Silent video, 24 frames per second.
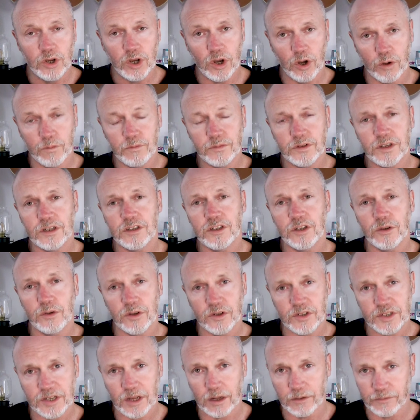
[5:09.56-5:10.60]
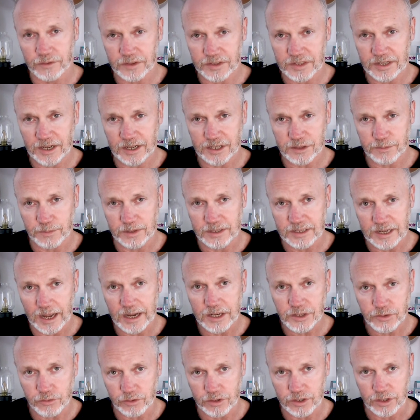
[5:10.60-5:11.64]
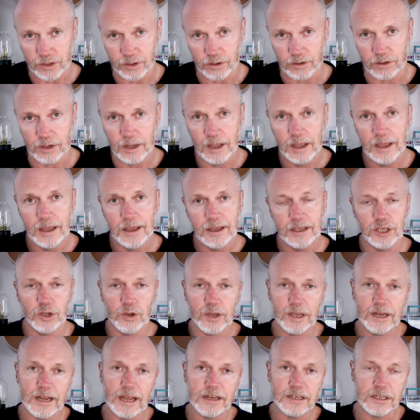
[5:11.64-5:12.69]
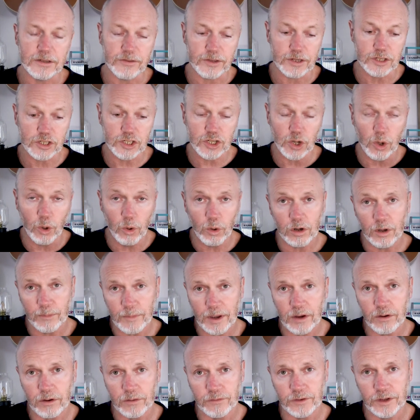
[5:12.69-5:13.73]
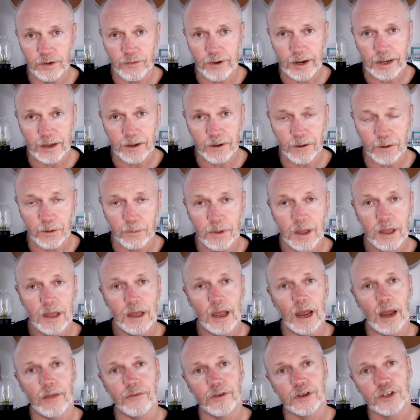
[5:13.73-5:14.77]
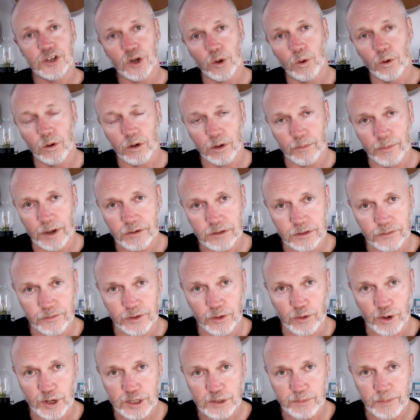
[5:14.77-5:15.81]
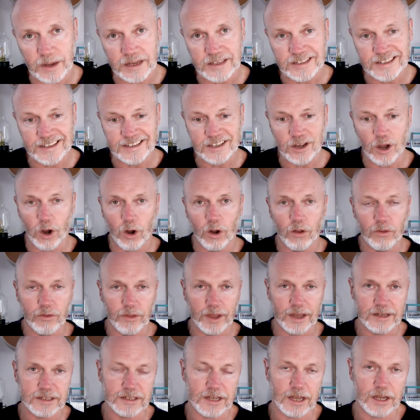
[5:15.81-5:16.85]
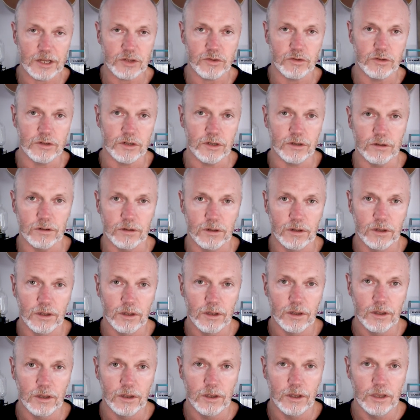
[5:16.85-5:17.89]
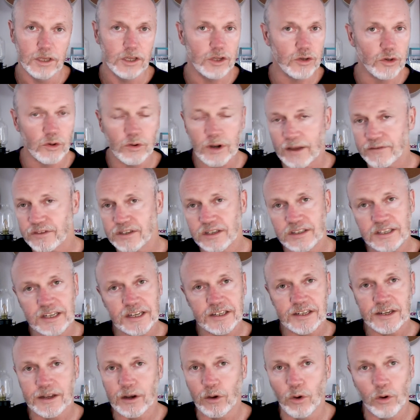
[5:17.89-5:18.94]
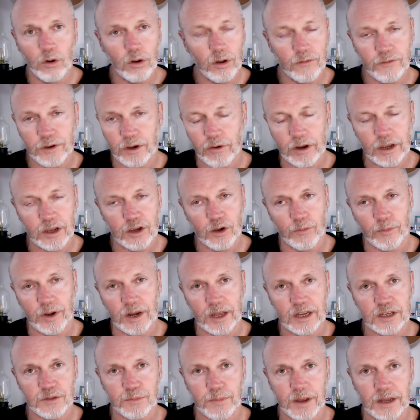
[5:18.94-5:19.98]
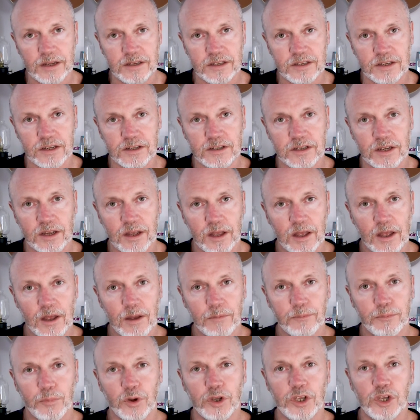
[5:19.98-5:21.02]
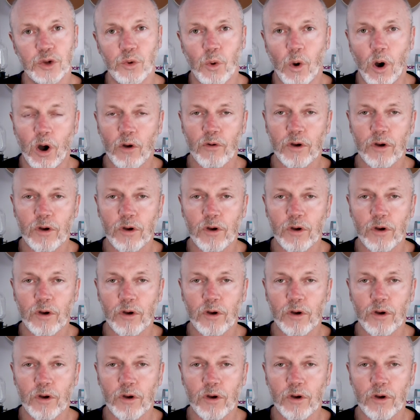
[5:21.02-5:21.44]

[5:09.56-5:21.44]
come to do your self-assessment tax return, you can enter the total amount of your income and the total amount of your expenses on that tax return. You don't have to detail all of your income and expenses, but you are